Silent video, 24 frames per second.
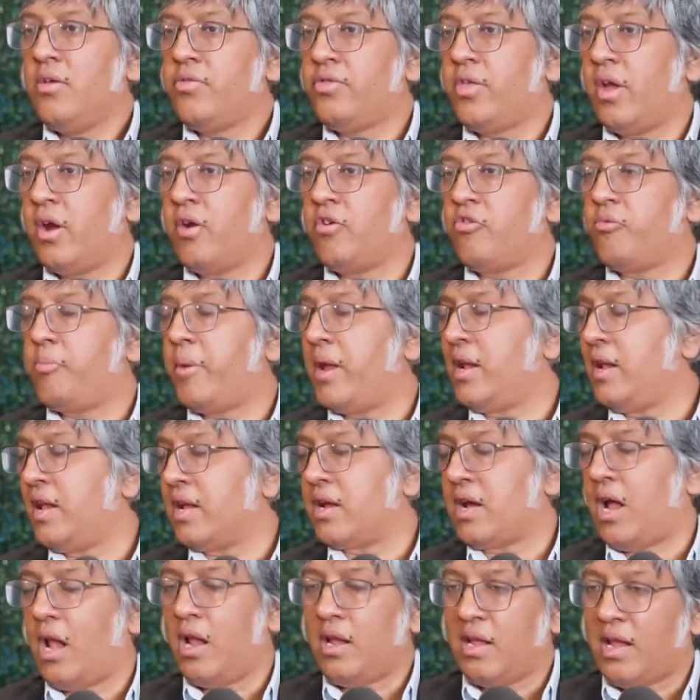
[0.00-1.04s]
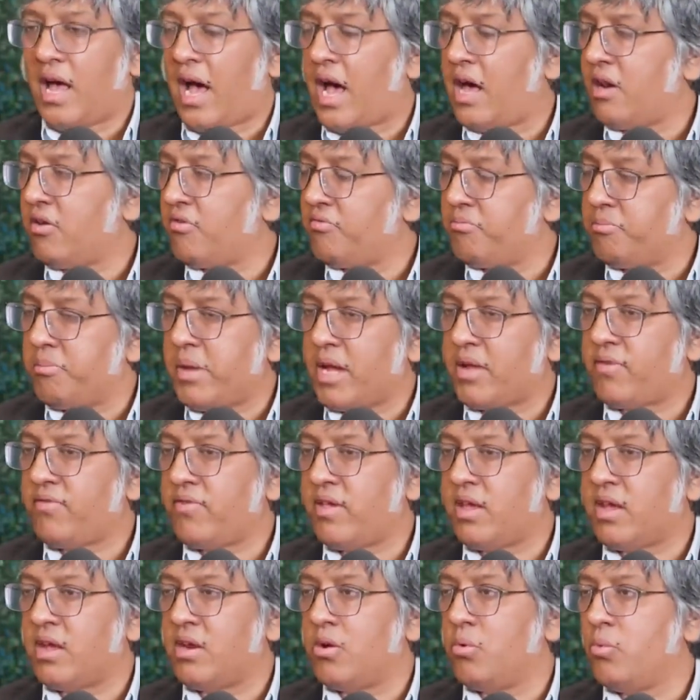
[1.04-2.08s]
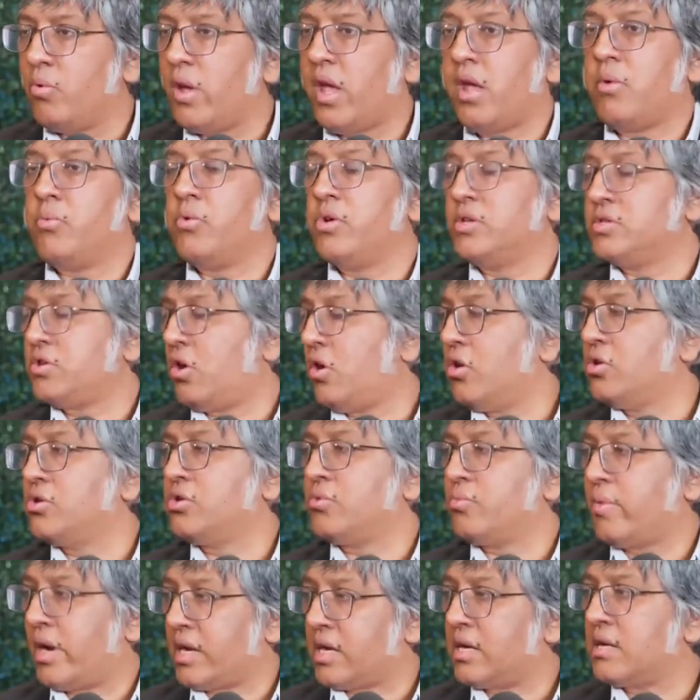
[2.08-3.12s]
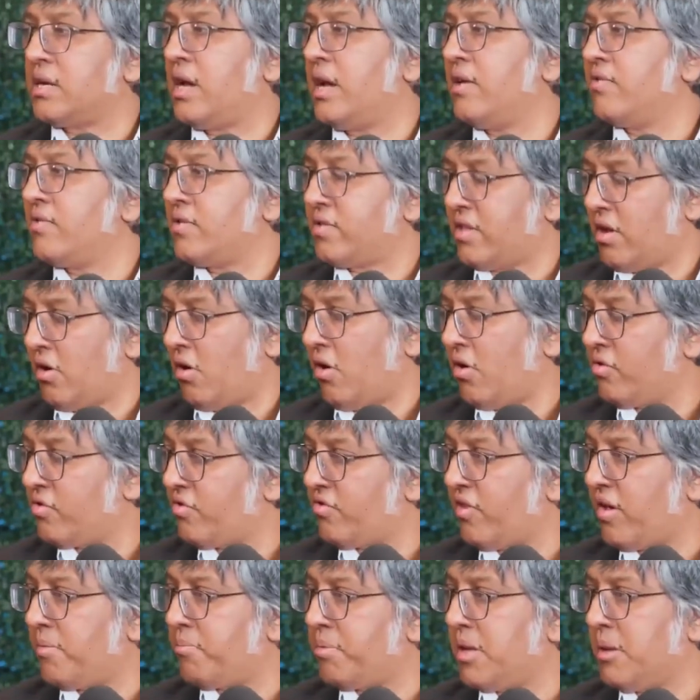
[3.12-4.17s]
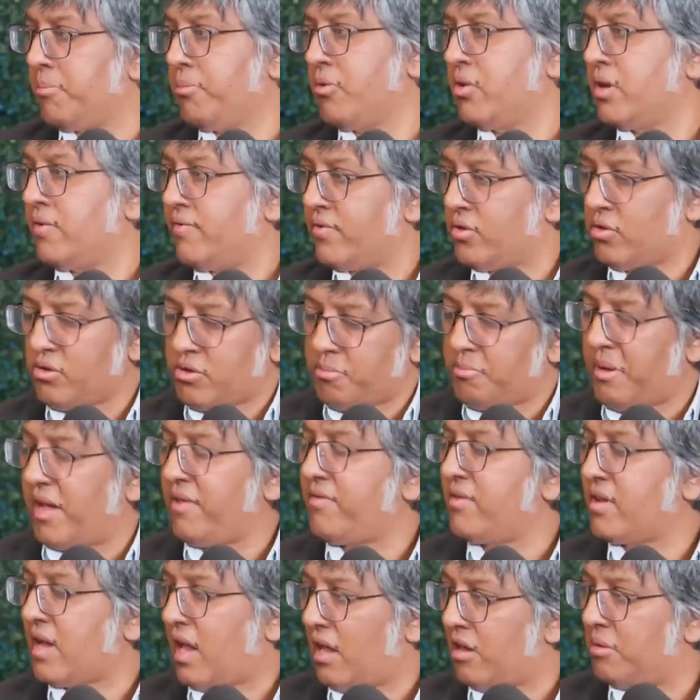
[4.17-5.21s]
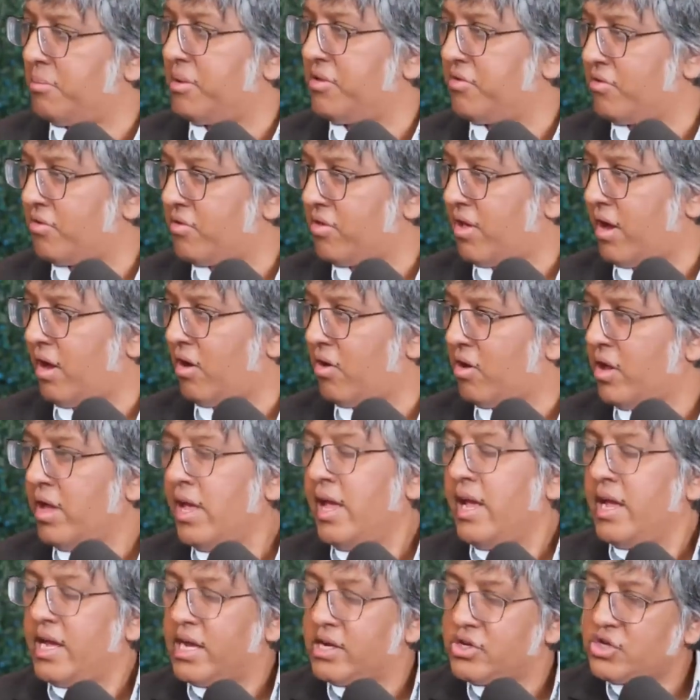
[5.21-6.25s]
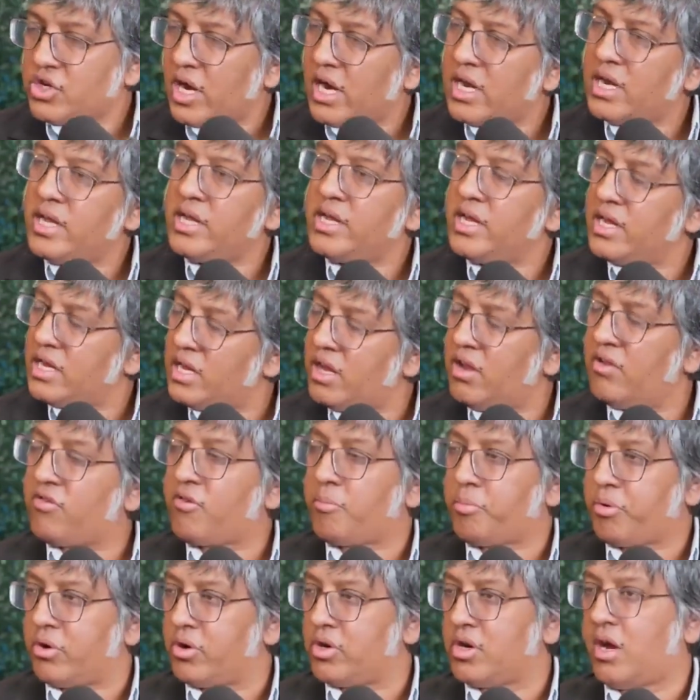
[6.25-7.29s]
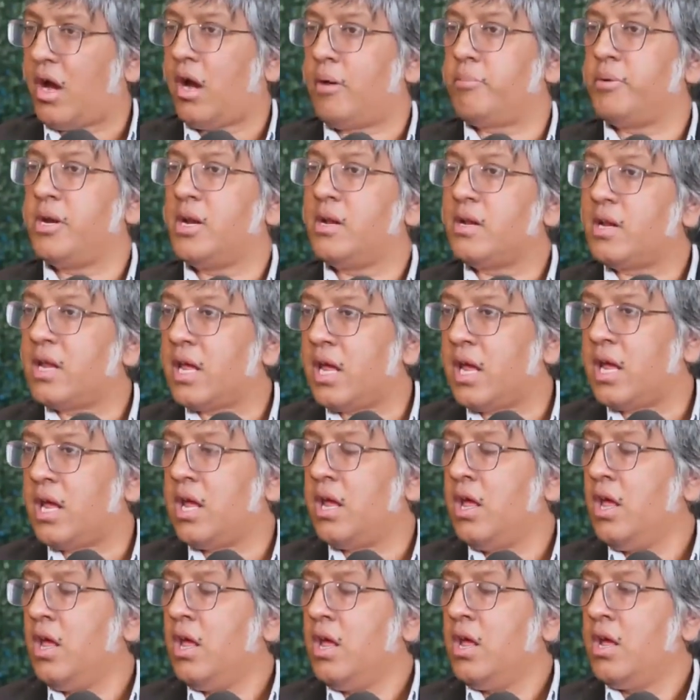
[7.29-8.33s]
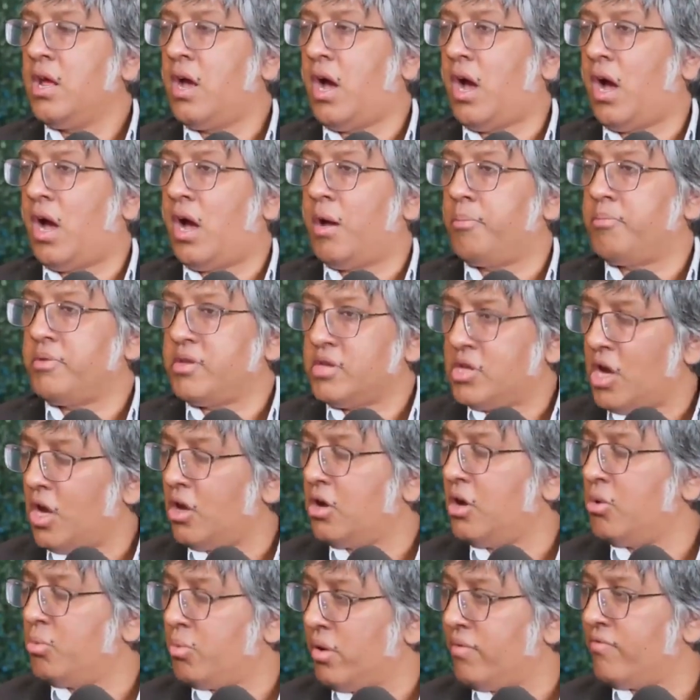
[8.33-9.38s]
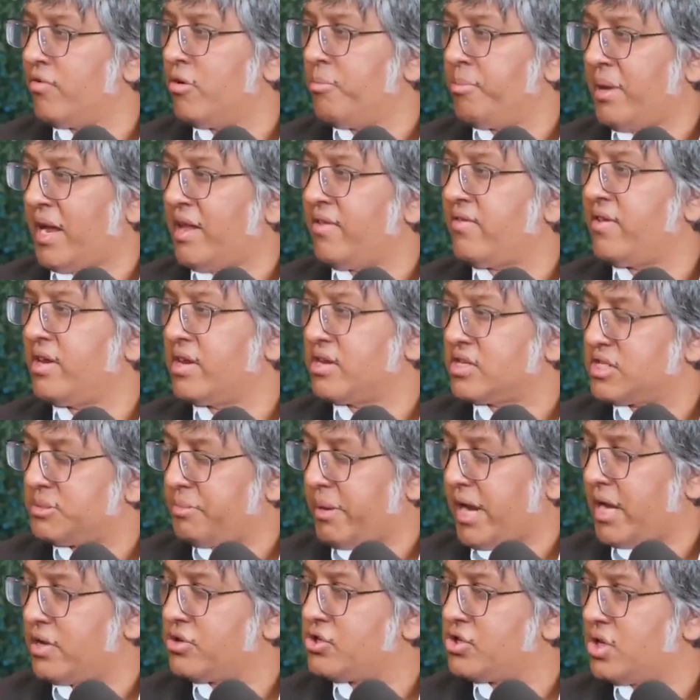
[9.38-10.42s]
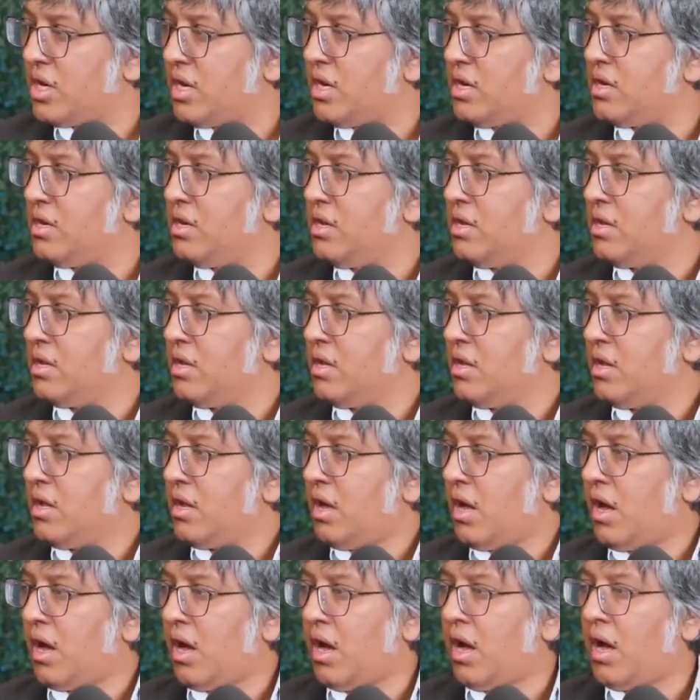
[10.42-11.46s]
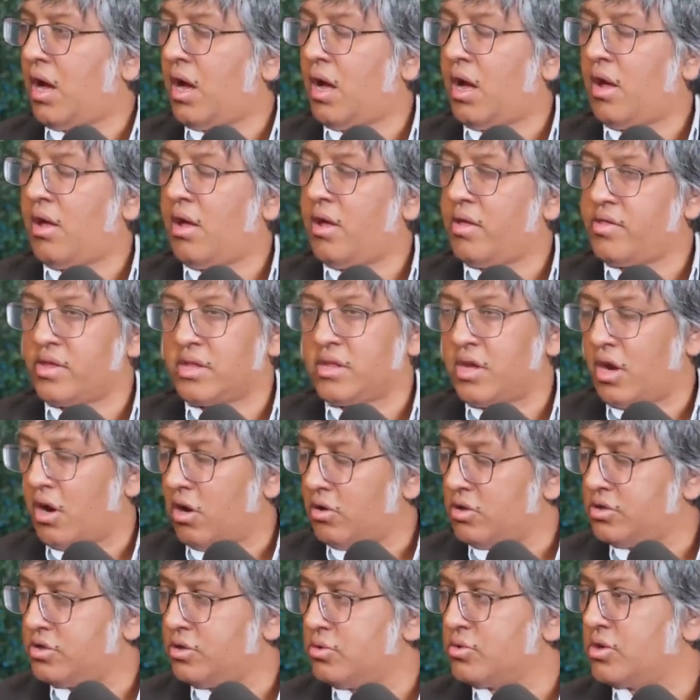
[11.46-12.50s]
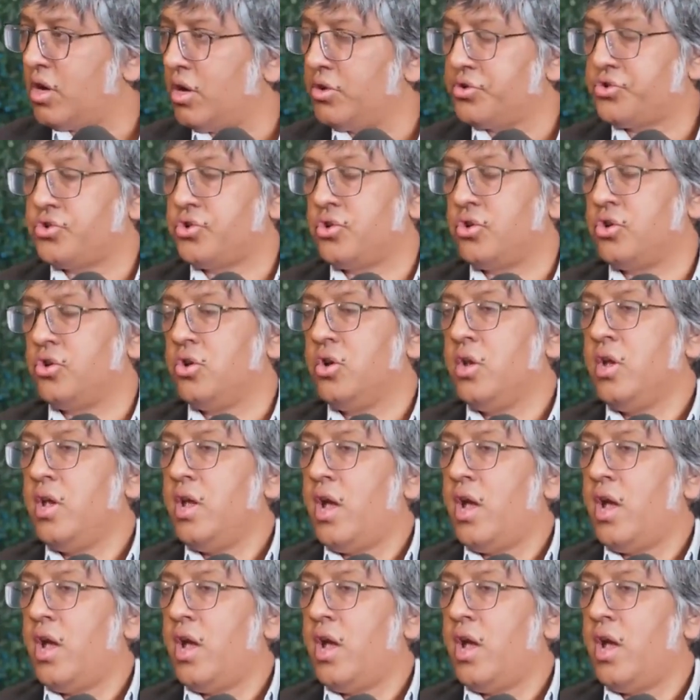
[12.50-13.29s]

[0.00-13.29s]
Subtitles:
there's been like a lot of mixing in a way where it's hard to recognize that they are the same people, even though the basic elements are there. In China, it is a predominantly Yellow River Basin expansion. I think the Erlitou culture.